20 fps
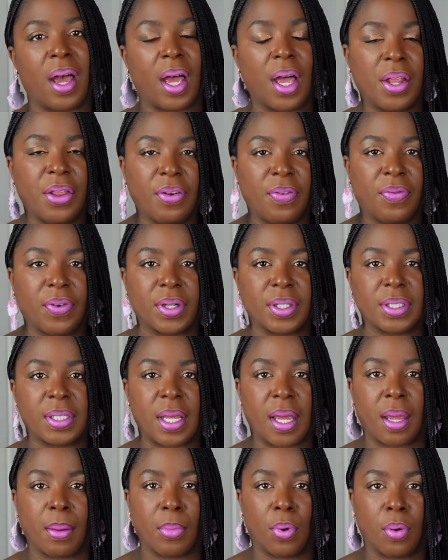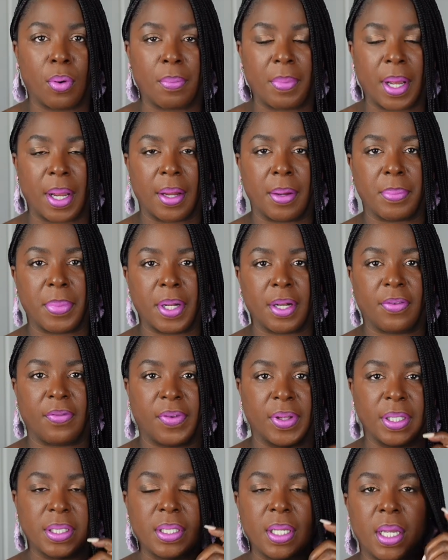other first-time home buyer
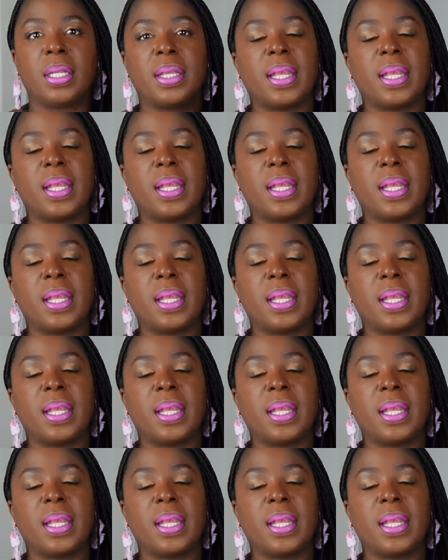benefits.